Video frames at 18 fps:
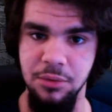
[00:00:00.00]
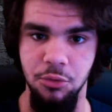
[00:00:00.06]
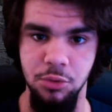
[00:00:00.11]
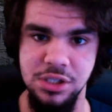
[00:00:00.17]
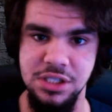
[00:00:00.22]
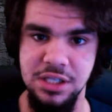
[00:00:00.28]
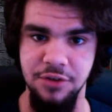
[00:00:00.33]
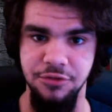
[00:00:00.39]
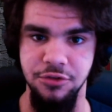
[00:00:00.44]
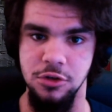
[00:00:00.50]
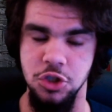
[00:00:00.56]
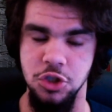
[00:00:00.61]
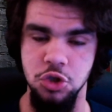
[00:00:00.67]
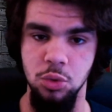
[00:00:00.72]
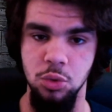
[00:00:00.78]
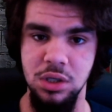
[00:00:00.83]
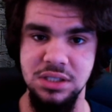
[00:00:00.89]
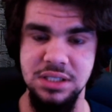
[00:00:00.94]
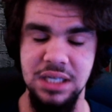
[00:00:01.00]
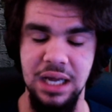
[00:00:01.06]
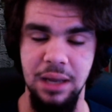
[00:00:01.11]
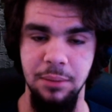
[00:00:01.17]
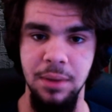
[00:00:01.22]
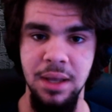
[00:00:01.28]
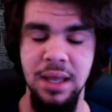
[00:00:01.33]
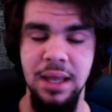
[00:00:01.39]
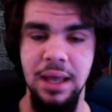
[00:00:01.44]
He was there for a short
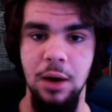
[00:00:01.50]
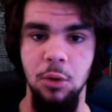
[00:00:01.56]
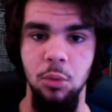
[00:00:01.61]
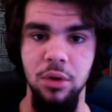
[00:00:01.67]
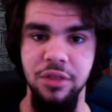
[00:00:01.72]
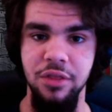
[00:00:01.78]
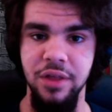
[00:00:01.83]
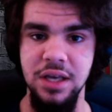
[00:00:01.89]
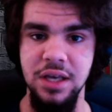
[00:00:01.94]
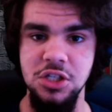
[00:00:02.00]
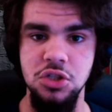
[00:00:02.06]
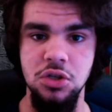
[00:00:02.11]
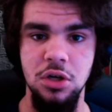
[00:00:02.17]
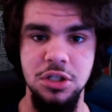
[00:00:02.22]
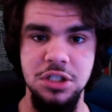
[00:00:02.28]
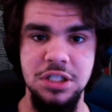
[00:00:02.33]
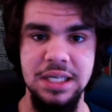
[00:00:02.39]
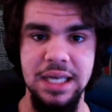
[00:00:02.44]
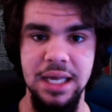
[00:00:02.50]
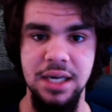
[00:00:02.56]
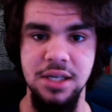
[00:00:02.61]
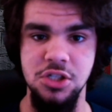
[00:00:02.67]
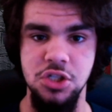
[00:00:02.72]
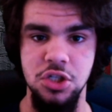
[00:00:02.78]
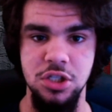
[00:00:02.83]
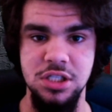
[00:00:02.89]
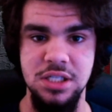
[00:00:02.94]
time, and when they started getting
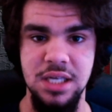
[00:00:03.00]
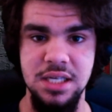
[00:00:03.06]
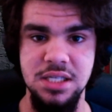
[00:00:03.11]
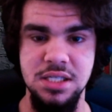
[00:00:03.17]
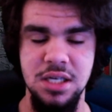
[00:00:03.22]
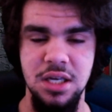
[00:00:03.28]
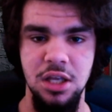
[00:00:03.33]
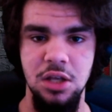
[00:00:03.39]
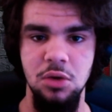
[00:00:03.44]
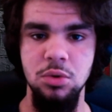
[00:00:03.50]
success,